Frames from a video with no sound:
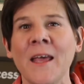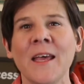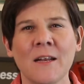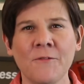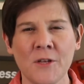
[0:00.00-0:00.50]

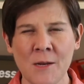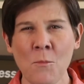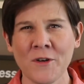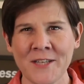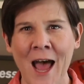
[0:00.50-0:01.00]
And if you need
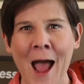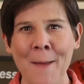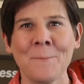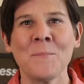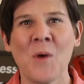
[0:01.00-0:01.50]
more
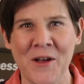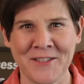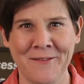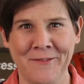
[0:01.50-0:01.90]
time, pause the